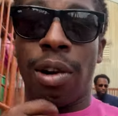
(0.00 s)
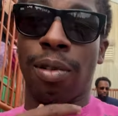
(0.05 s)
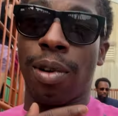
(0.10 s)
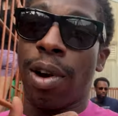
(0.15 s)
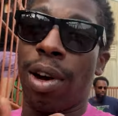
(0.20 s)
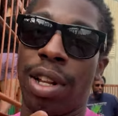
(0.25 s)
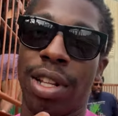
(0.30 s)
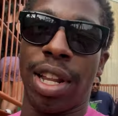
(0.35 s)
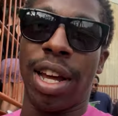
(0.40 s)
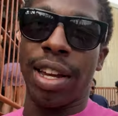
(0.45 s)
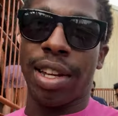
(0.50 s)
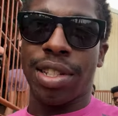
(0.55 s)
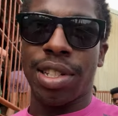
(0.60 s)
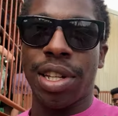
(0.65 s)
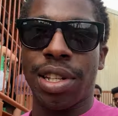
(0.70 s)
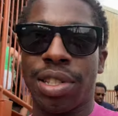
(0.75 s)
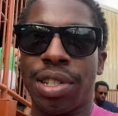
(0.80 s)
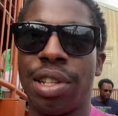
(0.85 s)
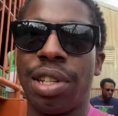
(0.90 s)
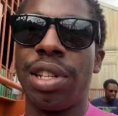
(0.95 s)
overall, like I
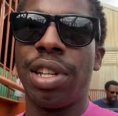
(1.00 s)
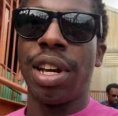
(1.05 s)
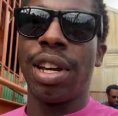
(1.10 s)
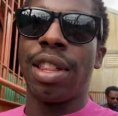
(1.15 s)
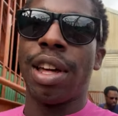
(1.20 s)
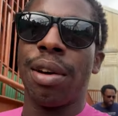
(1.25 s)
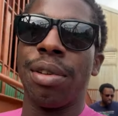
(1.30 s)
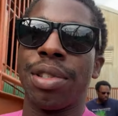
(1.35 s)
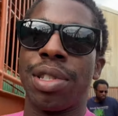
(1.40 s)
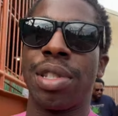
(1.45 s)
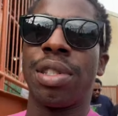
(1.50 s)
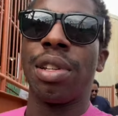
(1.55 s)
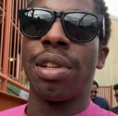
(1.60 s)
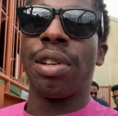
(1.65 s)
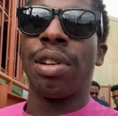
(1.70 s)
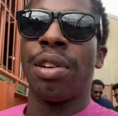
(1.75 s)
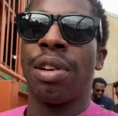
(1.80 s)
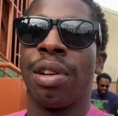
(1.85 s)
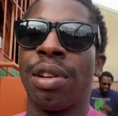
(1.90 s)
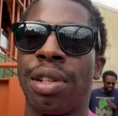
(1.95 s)
said, it's a good day. That was
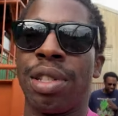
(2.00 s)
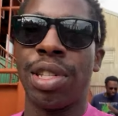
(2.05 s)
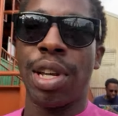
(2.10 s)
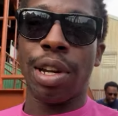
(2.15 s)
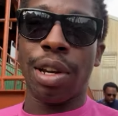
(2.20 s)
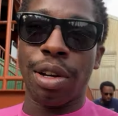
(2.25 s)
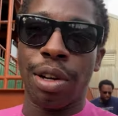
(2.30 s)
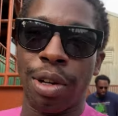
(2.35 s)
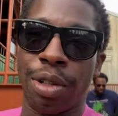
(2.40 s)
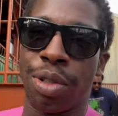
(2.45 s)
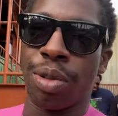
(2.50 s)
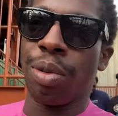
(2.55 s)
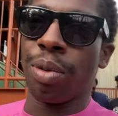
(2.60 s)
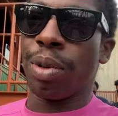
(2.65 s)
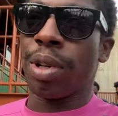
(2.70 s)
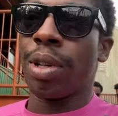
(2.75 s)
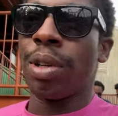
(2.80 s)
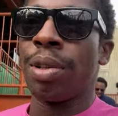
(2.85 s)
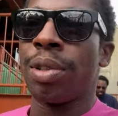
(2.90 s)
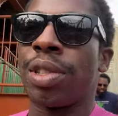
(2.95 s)
the second coast we
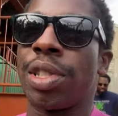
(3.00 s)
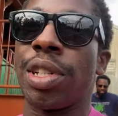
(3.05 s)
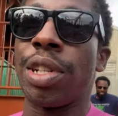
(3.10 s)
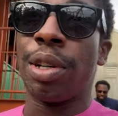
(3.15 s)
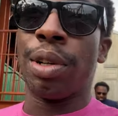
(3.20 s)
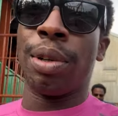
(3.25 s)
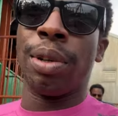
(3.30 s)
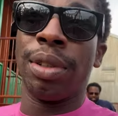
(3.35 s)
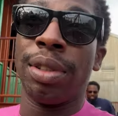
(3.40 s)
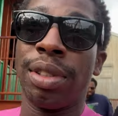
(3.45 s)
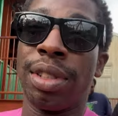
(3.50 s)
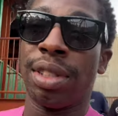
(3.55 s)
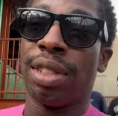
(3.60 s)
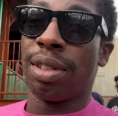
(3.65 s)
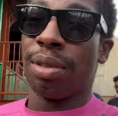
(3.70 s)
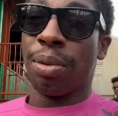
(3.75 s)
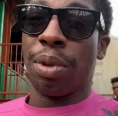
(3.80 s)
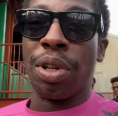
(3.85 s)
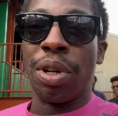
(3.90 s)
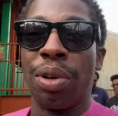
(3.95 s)
rode, so
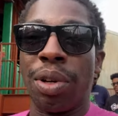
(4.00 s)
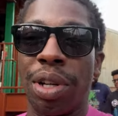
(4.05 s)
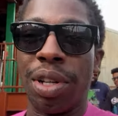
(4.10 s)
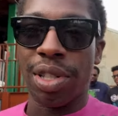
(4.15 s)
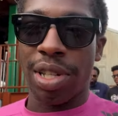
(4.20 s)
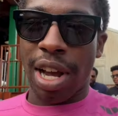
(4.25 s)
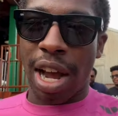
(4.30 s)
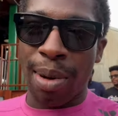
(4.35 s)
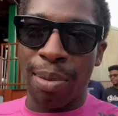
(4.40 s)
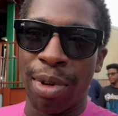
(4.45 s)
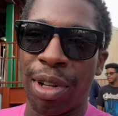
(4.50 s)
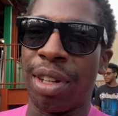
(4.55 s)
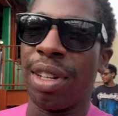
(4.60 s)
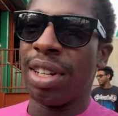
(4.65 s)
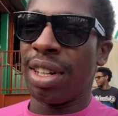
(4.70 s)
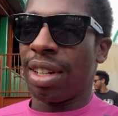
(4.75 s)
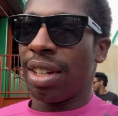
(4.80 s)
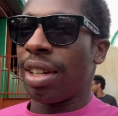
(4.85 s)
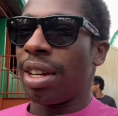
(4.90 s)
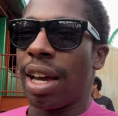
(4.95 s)
we're doing good timing.
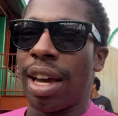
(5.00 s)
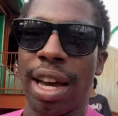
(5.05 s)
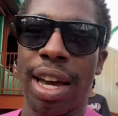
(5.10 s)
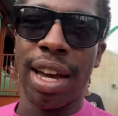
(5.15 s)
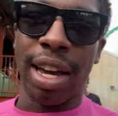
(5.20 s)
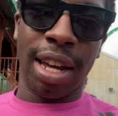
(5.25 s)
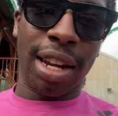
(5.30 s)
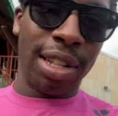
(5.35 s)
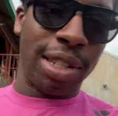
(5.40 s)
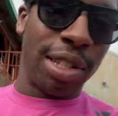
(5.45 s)
And